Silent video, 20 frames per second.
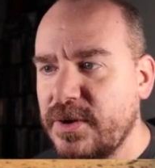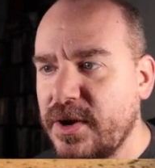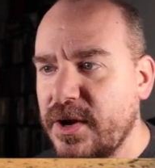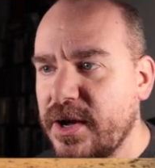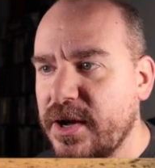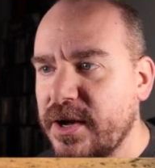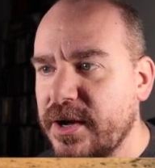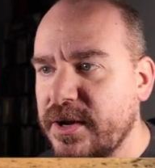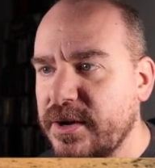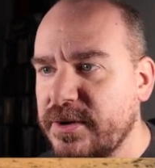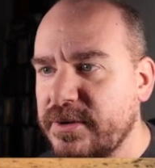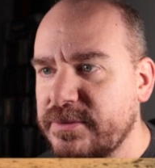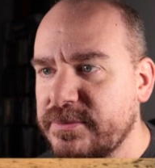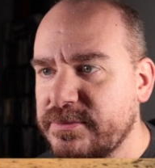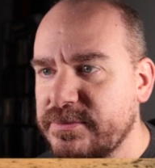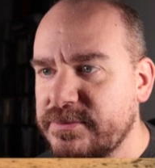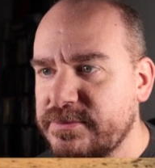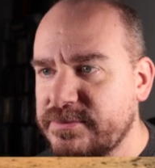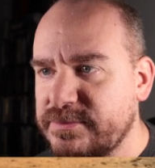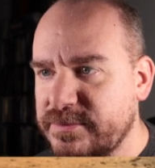Uh,
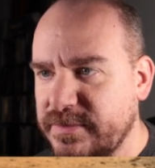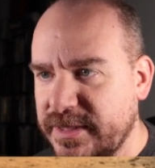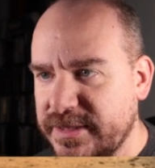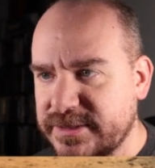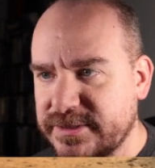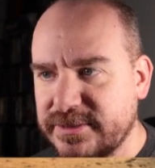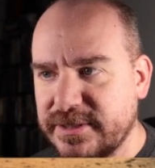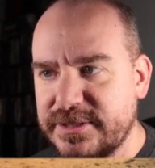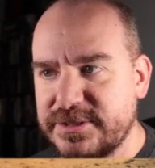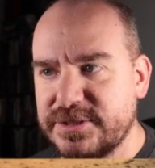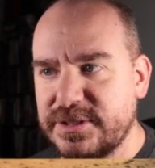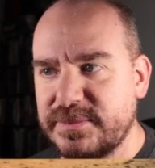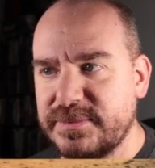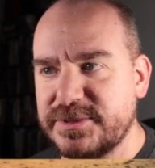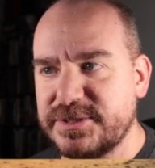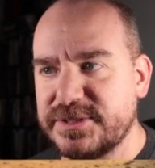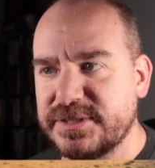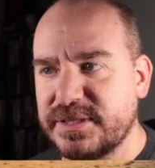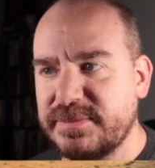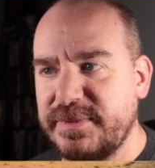installation
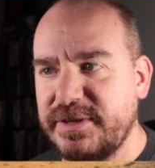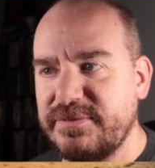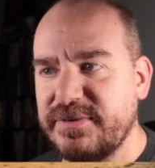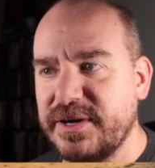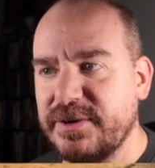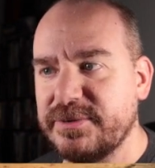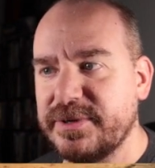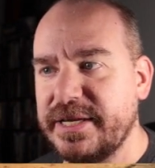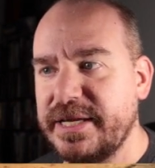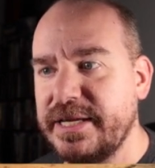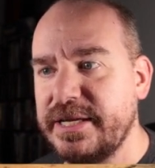images can be found